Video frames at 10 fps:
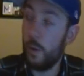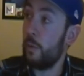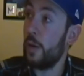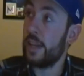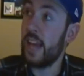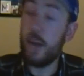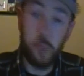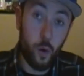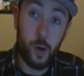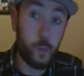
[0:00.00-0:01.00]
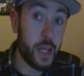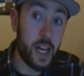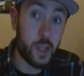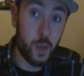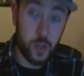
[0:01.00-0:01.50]
Well, at that point, we
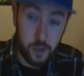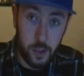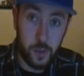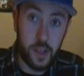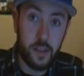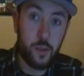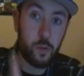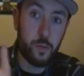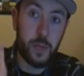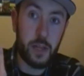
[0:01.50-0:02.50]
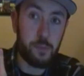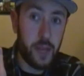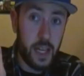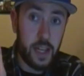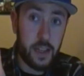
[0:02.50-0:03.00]
had no clue that this was being
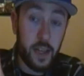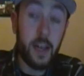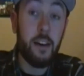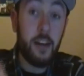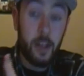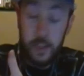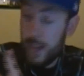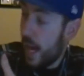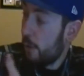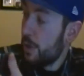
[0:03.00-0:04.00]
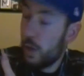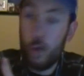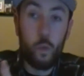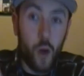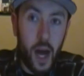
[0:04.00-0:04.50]
made. Now we know
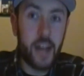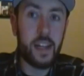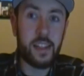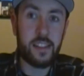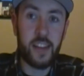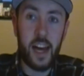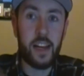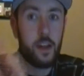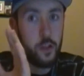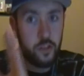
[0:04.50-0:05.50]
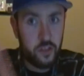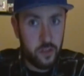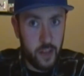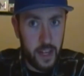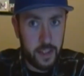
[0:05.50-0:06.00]
why they said
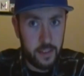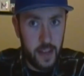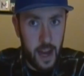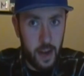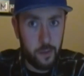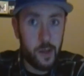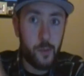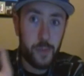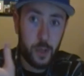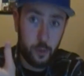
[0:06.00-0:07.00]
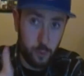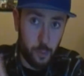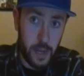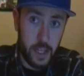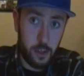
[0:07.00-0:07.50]
take it down because we're
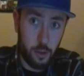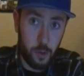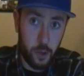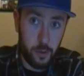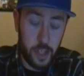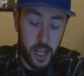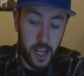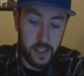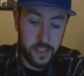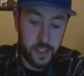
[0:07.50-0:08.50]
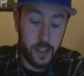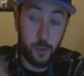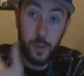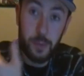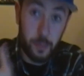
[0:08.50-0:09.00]
making our own, guys.
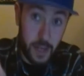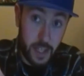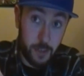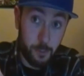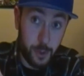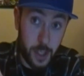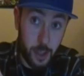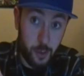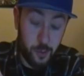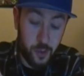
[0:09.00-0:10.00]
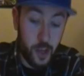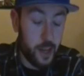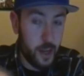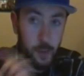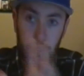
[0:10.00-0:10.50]
We've been making it for years,
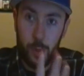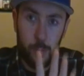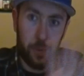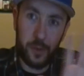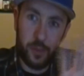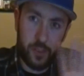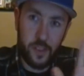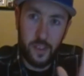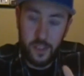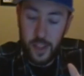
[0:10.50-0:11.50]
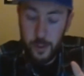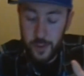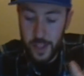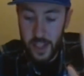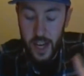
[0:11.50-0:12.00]
and we've been just
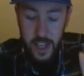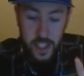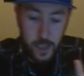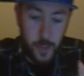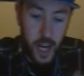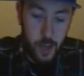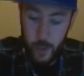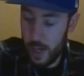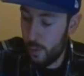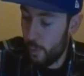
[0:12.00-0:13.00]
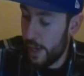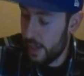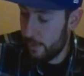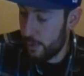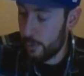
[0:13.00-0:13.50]
secretly hiding in the background,
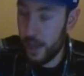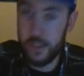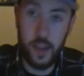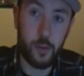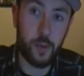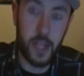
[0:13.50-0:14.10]
waiting for the right time to